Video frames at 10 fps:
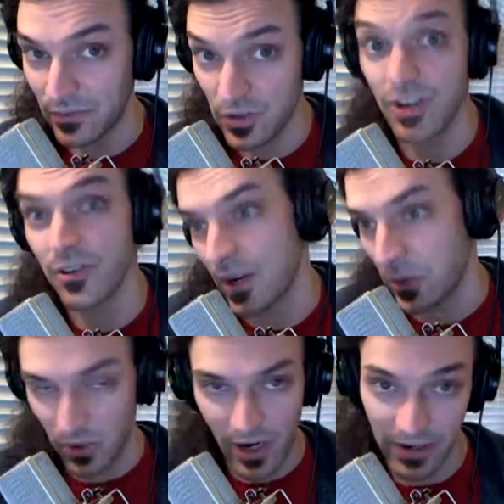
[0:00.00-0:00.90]
show that
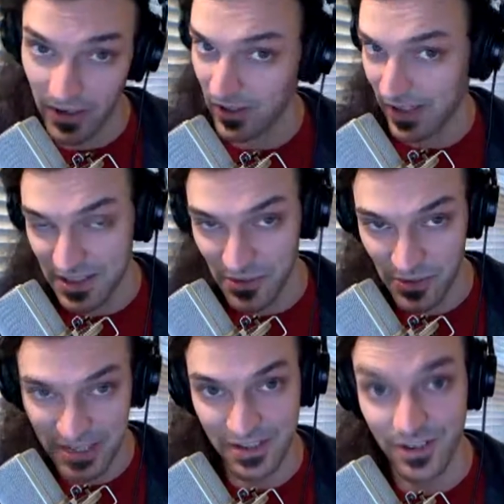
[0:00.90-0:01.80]
required all kinds of
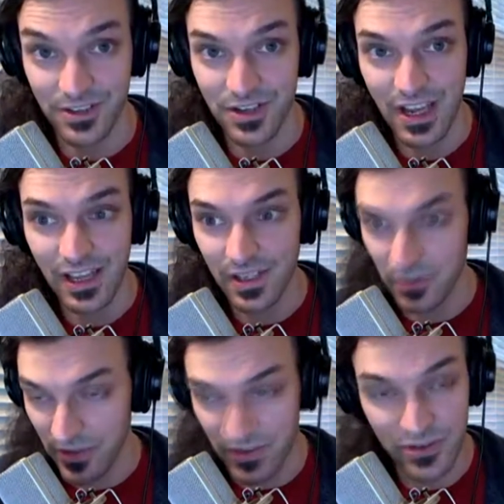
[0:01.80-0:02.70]
research
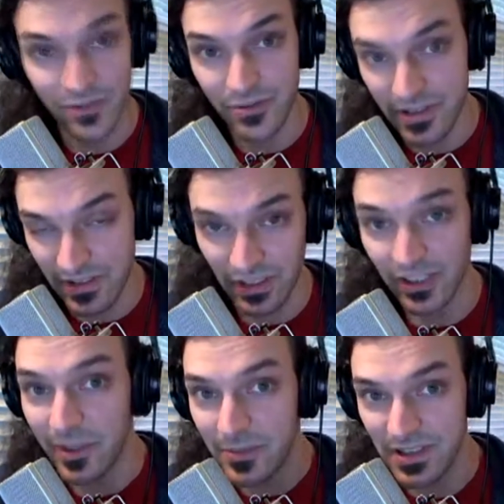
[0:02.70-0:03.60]
with the news and the
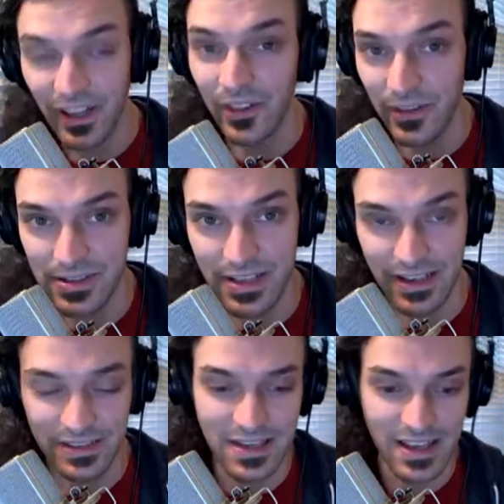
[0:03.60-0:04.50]
clips and all those
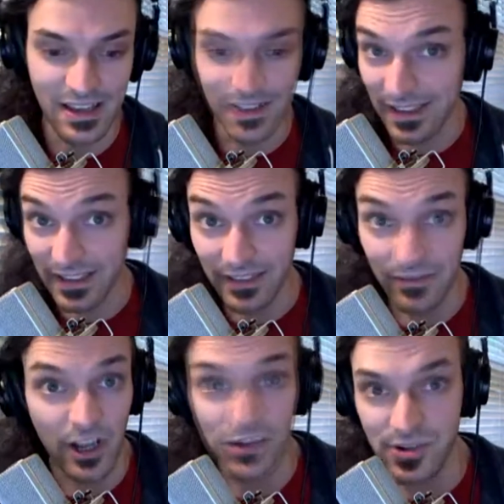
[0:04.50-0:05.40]
things. And I did
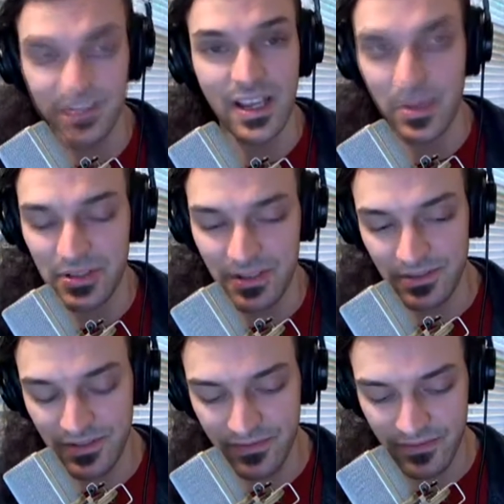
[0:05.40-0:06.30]
hundreds of
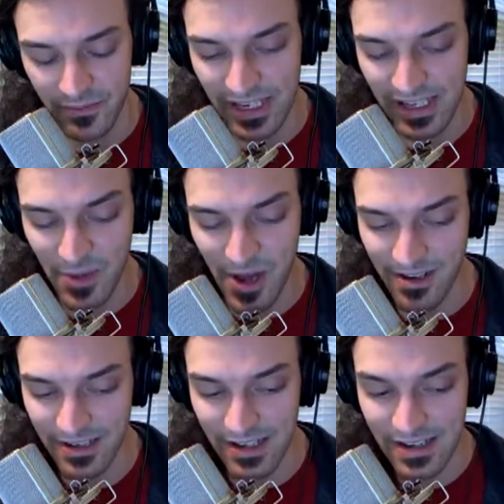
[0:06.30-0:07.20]
episodes of Media
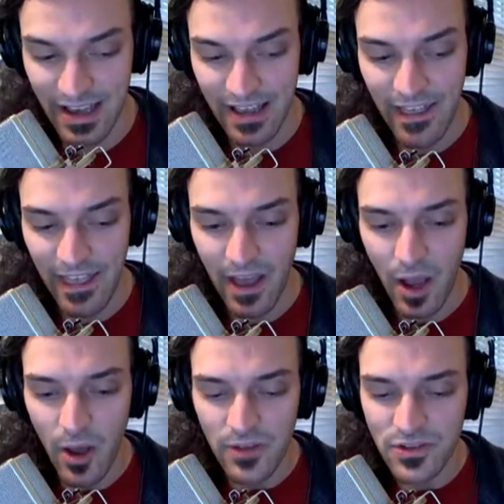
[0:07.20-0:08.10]
Monarchy.
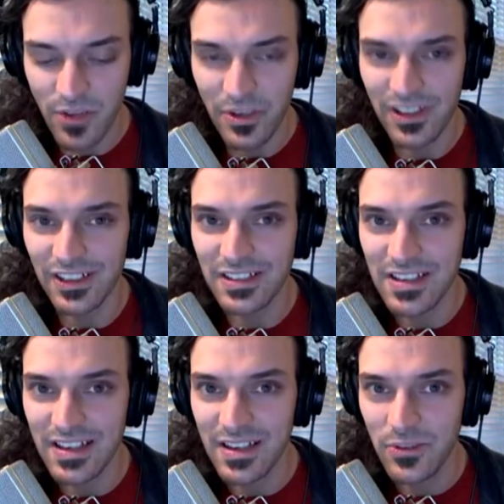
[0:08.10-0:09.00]
So because
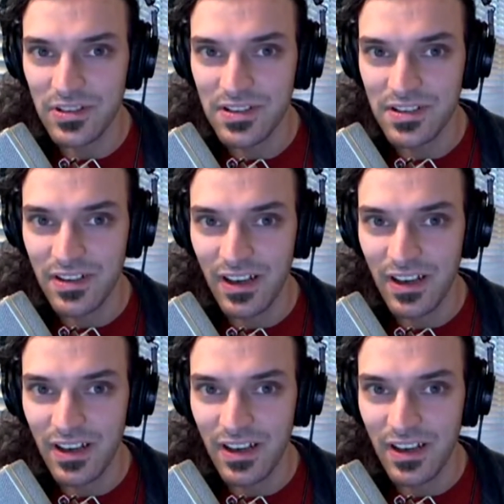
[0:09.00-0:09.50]
it was,